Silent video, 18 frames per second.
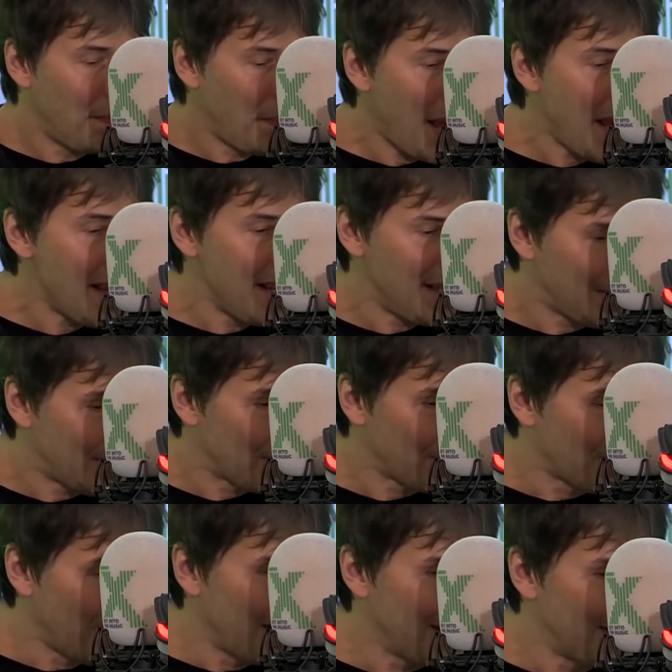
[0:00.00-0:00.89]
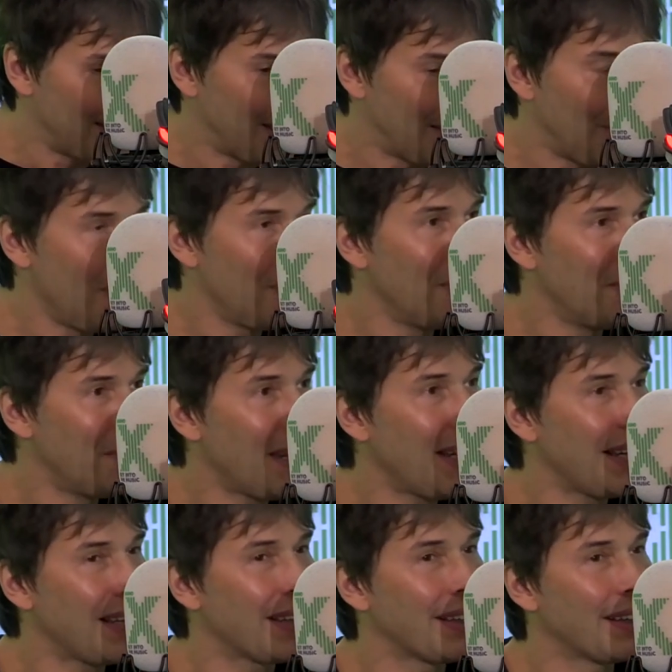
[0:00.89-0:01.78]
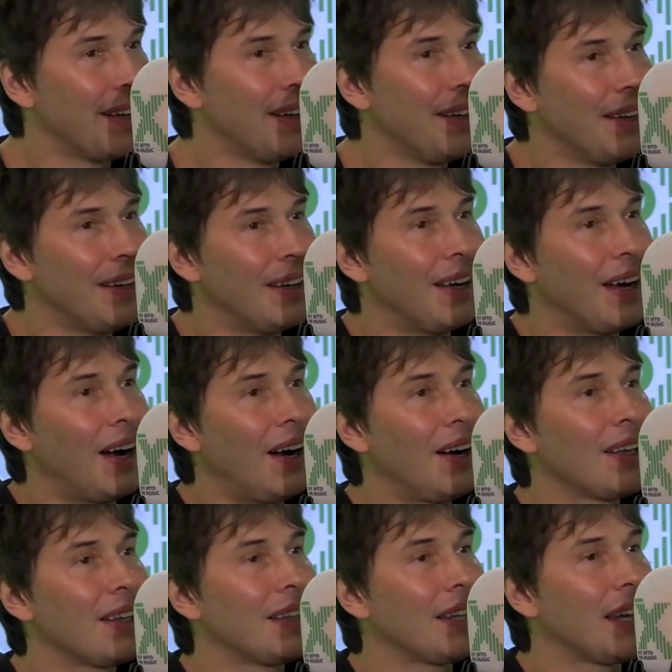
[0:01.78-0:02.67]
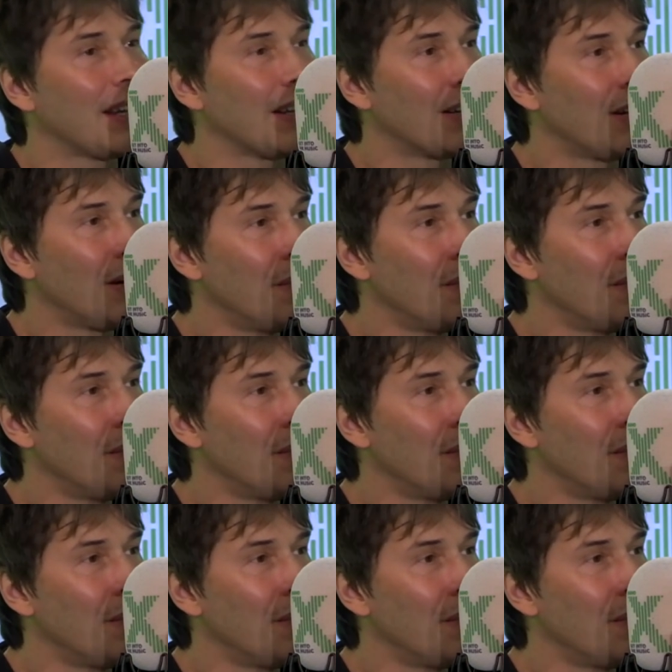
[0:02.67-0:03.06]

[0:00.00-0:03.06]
peace, right, as a human being, I think